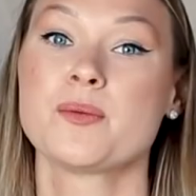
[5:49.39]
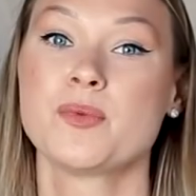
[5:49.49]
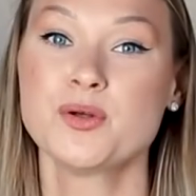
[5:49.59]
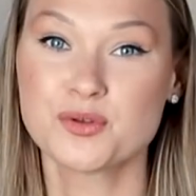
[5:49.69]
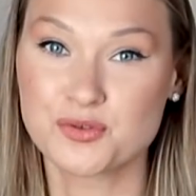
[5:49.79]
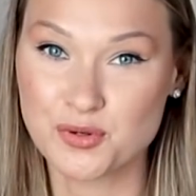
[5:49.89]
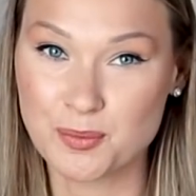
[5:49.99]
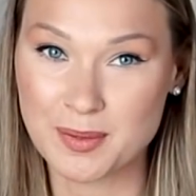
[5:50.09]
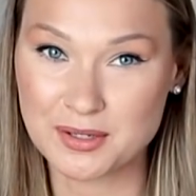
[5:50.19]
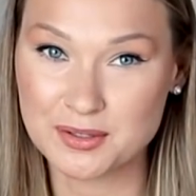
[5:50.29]
the mode
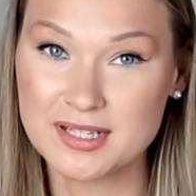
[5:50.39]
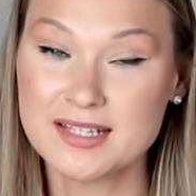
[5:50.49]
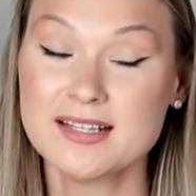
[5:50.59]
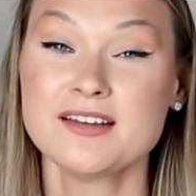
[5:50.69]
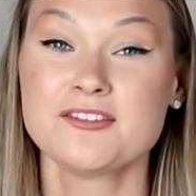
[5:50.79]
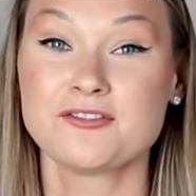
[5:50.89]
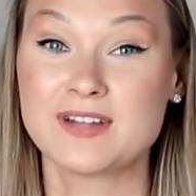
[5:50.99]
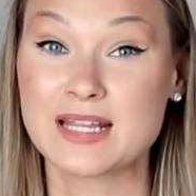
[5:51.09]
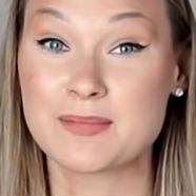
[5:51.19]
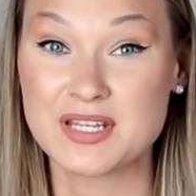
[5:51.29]
control panel,
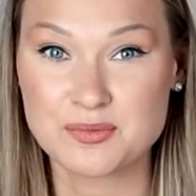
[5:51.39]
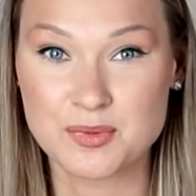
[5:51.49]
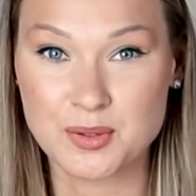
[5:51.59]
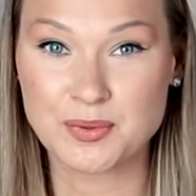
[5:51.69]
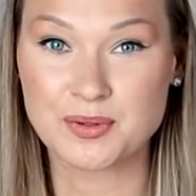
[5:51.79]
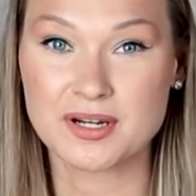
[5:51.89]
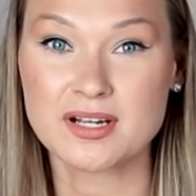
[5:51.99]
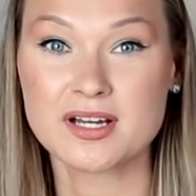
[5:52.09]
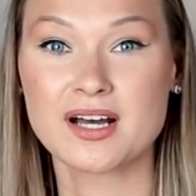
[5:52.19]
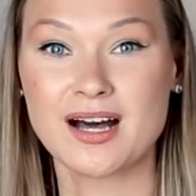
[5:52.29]
flight management computer,